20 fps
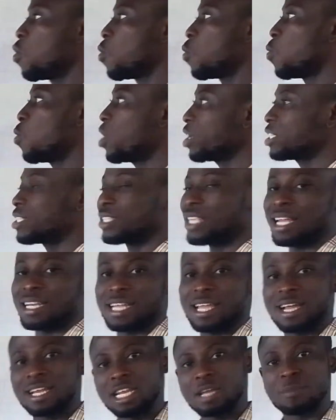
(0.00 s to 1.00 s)
What is an
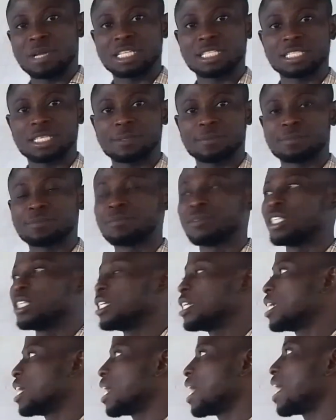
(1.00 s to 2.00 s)
element?
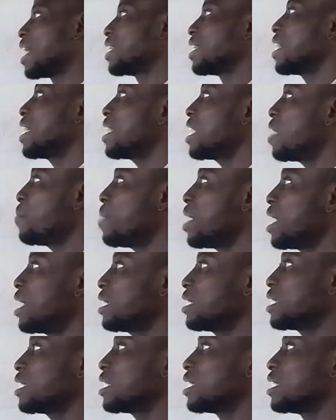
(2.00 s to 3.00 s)
An
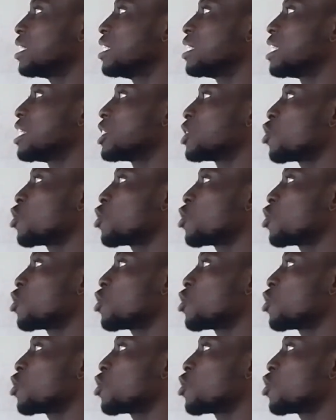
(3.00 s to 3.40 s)
element is a